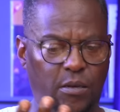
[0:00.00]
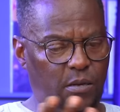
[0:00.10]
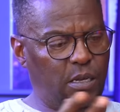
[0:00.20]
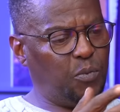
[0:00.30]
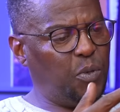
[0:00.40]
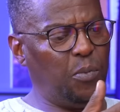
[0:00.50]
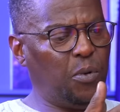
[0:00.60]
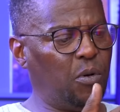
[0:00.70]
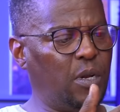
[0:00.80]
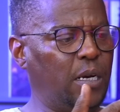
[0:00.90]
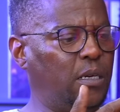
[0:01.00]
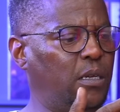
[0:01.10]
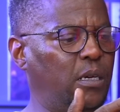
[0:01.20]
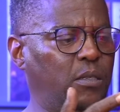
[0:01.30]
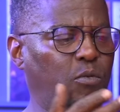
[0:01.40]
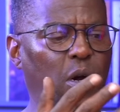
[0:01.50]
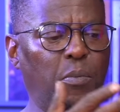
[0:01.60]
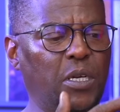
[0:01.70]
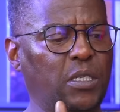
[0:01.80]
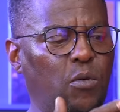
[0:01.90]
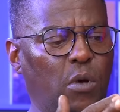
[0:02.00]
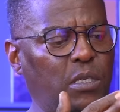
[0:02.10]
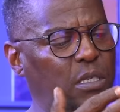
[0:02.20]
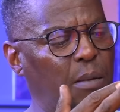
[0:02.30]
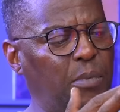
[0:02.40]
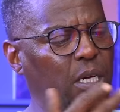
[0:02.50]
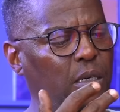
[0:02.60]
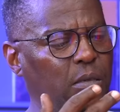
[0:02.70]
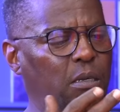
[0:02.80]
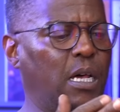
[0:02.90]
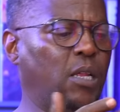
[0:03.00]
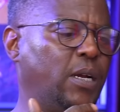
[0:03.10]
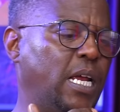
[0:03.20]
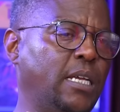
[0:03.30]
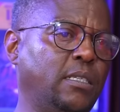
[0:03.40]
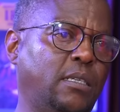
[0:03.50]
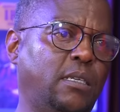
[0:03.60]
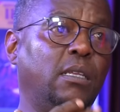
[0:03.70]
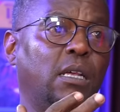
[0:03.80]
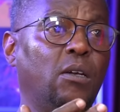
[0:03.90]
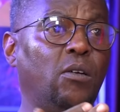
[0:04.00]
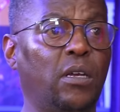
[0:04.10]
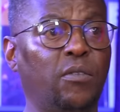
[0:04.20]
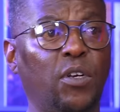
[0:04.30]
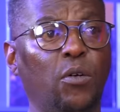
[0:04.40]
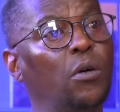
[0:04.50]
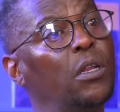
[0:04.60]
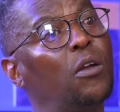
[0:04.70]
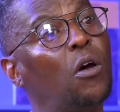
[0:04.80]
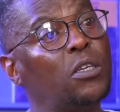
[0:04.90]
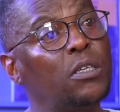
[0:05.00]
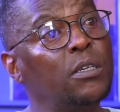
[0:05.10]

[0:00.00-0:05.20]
There's people that, there's one person wants something, the other one has it. Either they're going to give it or they're not.